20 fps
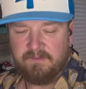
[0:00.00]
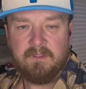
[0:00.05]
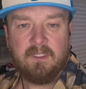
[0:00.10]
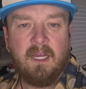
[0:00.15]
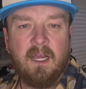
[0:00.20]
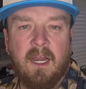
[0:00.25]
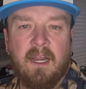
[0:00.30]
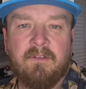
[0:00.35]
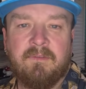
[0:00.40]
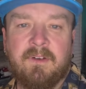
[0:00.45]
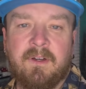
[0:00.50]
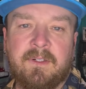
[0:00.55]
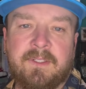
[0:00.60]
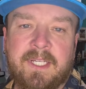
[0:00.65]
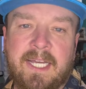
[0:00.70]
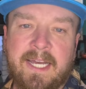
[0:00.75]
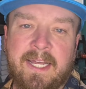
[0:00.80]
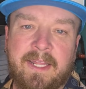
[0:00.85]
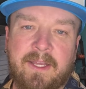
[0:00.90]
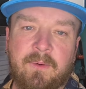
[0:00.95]
Alright, folks, I
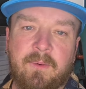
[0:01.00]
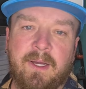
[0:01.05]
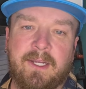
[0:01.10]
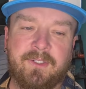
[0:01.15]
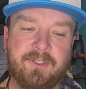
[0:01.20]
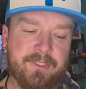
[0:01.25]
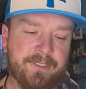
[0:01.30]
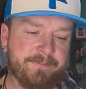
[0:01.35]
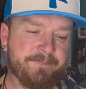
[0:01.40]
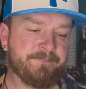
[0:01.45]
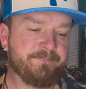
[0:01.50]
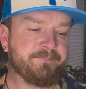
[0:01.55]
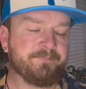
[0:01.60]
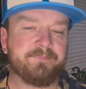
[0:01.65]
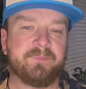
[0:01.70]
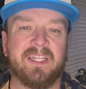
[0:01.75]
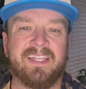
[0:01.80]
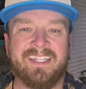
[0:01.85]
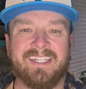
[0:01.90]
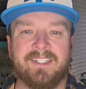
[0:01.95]
got a question.
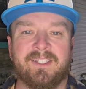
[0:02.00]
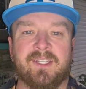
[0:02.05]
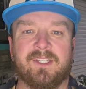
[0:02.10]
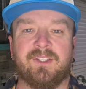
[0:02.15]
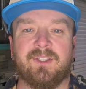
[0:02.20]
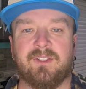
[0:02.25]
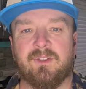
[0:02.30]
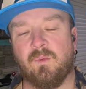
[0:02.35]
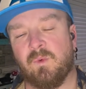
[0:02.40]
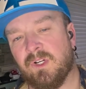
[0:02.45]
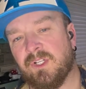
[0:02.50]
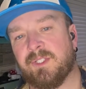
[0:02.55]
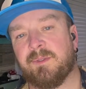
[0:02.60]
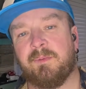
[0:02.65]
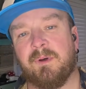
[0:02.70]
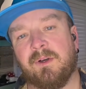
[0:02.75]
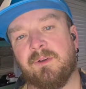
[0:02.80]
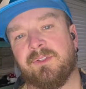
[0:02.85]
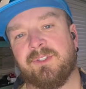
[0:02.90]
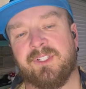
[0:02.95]
We're
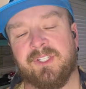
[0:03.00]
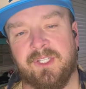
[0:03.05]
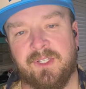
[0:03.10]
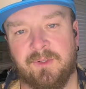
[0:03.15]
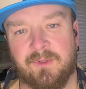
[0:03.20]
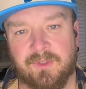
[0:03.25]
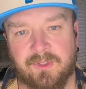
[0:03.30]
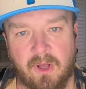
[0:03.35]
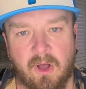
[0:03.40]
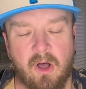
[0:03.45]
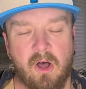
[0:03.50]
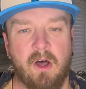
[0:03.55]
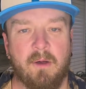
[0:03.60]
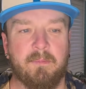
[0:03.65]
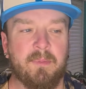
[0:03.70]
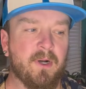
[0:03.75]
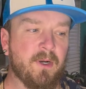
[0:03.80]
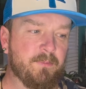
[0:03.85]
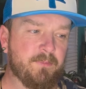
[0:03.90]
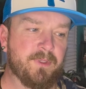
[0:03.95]
supposed to use
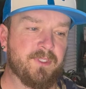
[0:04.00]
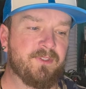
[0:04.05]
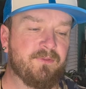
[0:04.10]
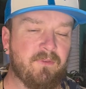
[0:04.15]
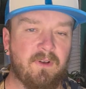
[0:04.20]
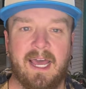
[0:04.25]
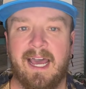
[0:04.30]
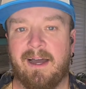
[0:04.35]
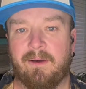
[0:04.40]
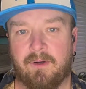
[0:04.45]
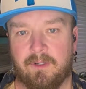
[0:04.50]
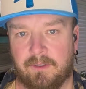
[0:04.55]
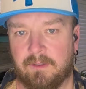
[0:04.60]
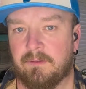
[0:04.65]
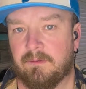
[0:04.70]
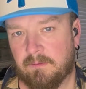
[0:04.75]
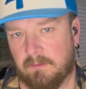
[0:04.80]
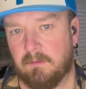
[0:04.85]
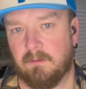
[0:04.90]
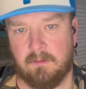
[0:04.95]
all-purpose flour.
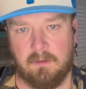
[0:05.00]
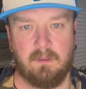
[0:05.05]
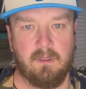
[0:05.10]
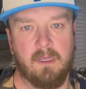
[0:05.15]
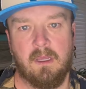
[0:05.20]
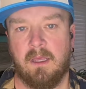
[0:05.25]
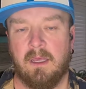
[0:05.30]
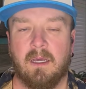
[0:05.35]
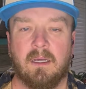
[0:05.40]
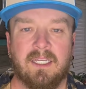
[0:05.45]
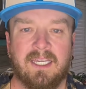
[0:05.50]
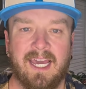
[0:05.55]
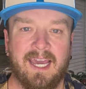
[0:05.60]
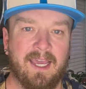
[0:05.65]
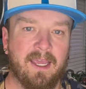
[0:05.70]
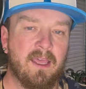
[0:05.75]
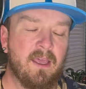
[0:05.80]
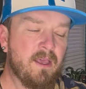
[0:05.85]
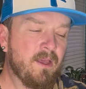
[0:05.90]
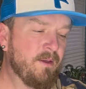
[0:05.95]

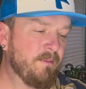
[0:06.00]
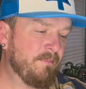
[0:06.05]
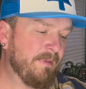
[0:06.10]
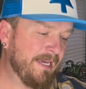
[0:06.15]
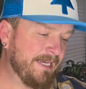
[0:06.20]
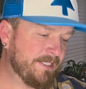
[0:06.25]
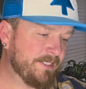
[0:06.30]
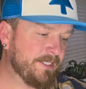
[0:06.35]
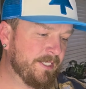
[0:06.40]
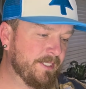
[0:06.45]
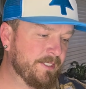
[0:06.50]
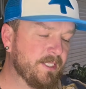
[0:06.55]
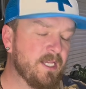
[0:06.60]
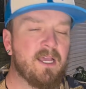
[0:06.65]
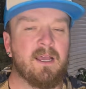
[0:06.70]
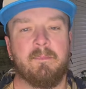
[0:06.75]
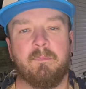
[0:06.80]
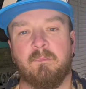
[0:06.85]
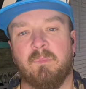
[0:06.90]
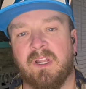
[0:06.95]
Okay, makes sense.
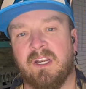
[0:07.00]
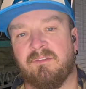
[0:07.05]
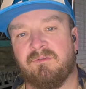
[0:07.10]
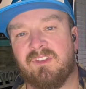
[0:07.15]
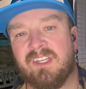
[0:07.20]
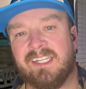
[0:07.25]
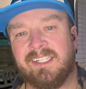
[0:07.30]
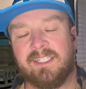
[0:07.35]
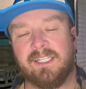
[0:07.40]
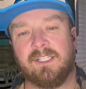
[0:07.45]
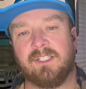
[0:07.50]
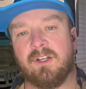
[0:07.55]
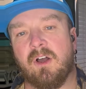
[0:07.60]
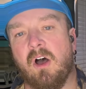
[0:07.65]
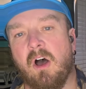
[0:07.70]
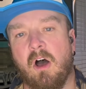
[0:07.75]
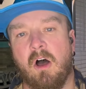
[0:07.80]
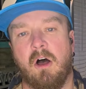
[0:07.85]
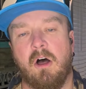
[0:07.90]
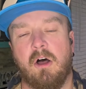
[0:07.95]
But if this is
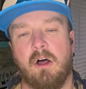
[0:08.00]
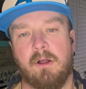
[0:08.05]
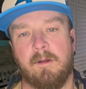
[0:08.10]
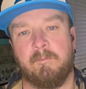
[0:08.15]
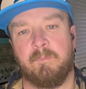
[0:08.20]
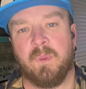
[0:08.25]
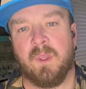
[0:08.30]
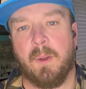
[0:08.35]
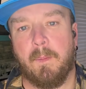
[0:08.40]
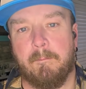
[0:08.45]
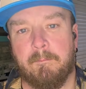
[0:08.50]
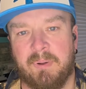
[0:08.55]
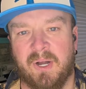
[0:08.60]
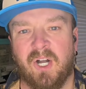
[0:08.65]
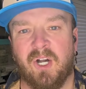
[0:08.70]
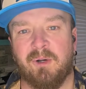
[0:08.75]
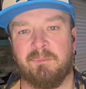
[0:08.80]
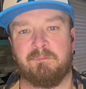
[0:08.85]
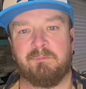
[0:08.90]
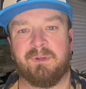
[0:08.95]

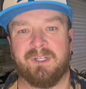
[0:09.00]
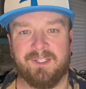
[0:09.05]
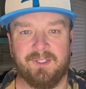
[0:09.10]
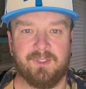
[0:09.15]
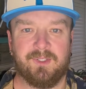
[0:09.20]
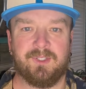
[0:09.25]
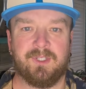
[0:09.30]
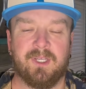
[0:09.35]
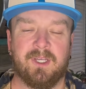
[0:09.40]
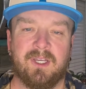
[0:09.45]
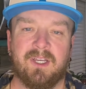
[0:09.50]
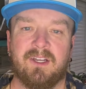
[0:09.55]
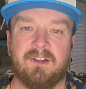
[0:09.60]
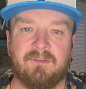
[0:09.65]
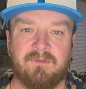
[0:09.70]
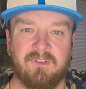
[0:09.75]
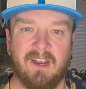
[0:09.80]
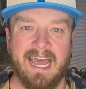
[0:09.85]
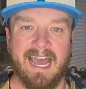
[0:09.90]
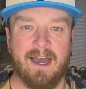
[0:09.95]
all-purpose
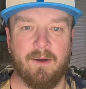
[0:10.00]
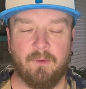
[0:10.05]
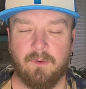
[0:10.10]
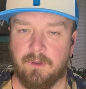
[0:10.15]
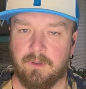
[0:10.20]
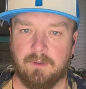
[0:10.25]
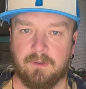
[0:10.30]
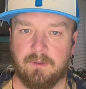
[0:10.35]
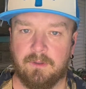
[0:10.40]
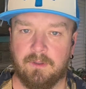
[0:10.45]
flour,